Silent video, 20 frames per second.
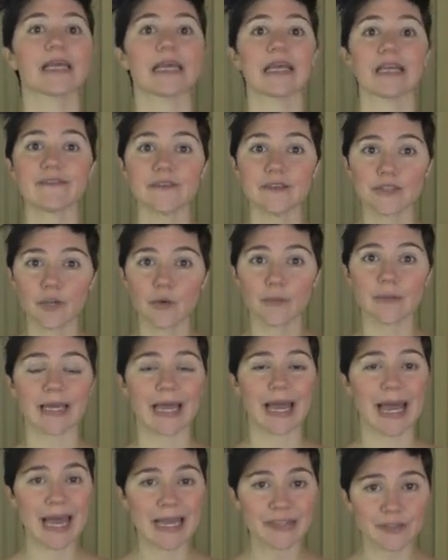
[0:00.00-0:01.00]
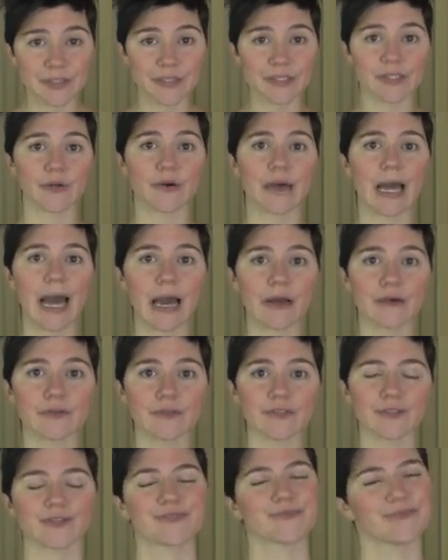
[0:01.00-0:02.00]
If a zombie enters your
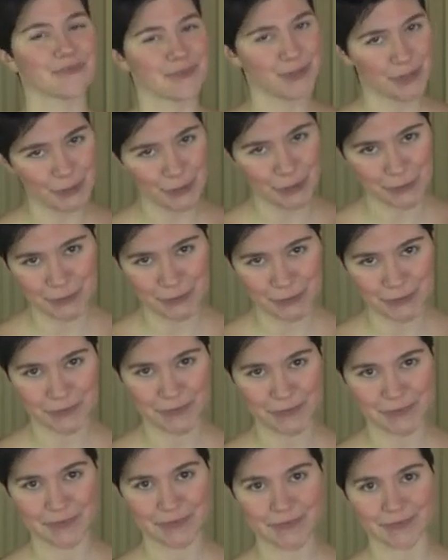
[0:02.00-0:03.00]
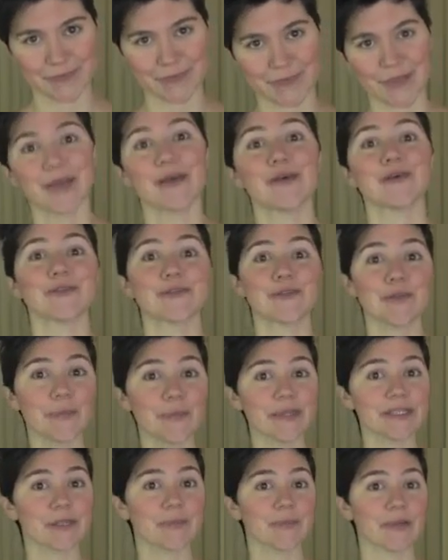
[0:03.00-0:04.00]
house, you lose.
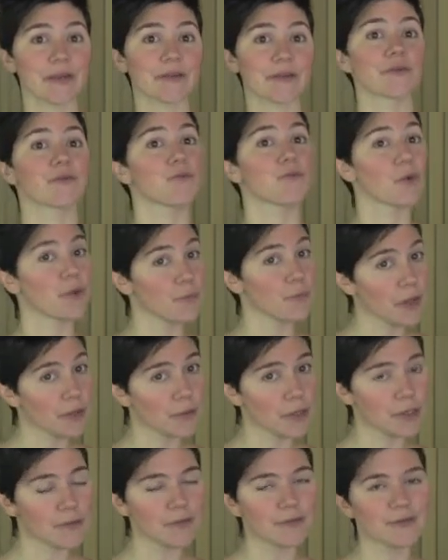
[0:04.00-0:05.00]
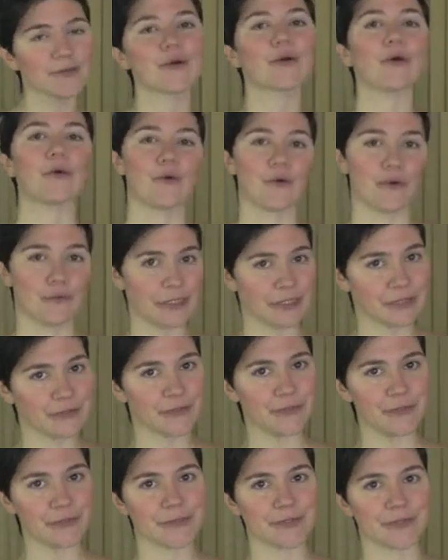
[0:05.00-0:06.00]
Zombies appear one by one or in
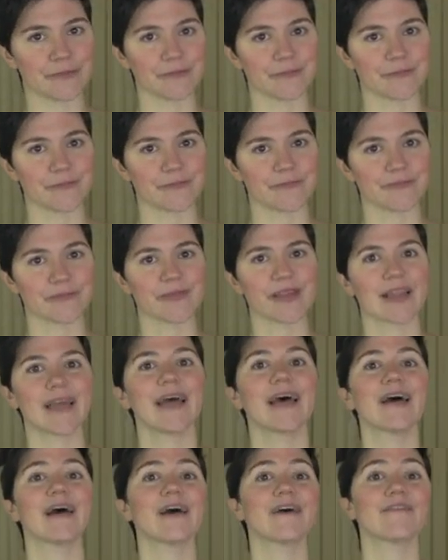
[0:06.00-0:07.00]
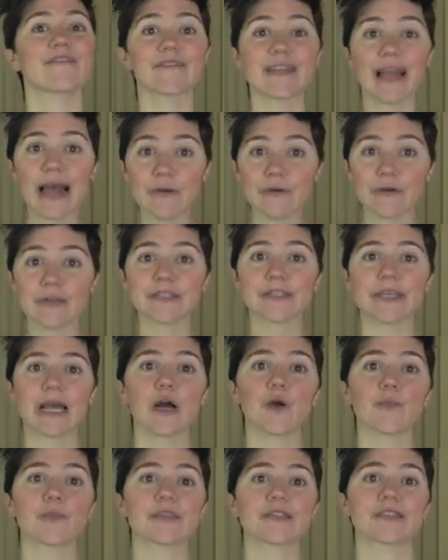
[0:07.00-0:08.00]
groups. Flowers
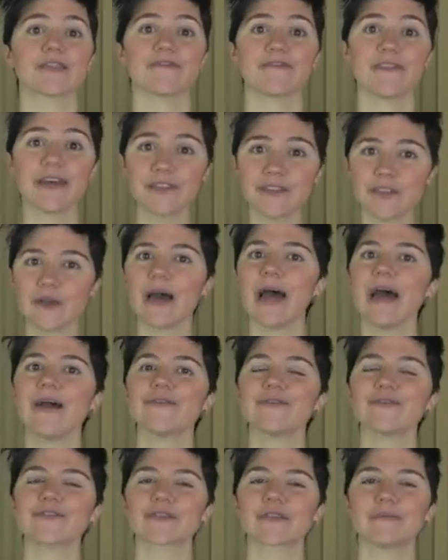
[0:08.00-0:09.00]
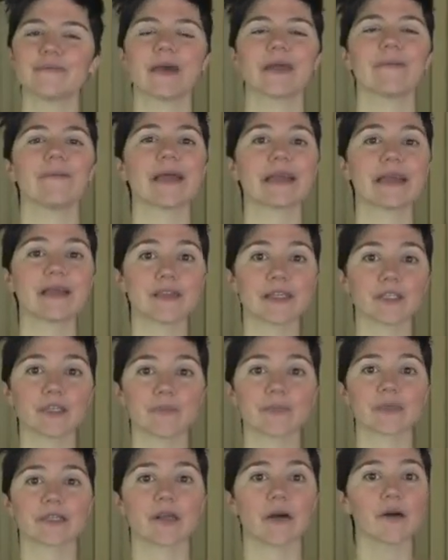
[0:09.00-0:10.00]
help you defend your house by making the
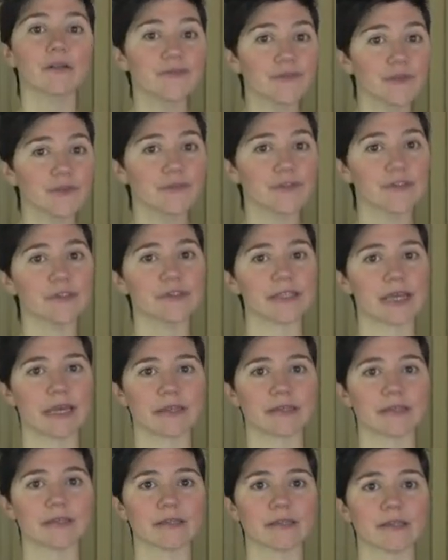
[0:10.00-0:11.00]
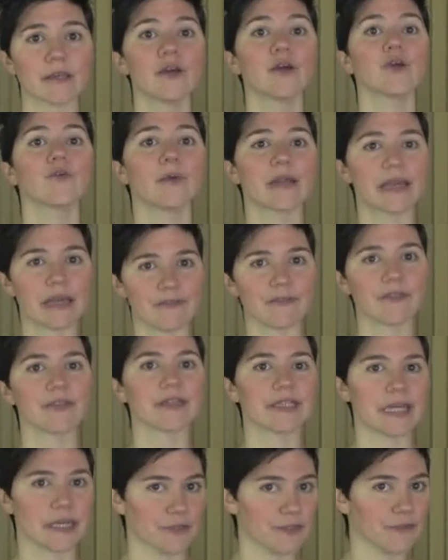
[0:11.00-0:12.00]
zombies hold for a few seconds whenever they
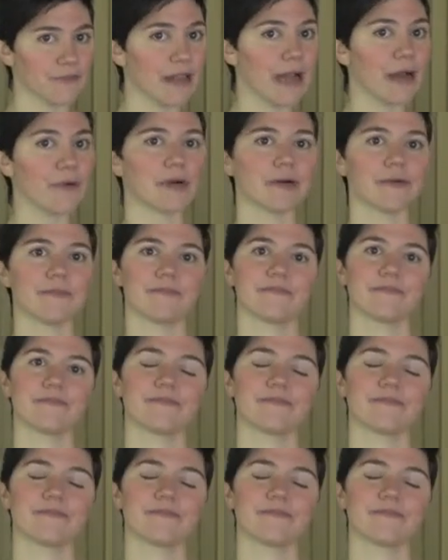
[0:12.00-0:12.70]
touch a flower.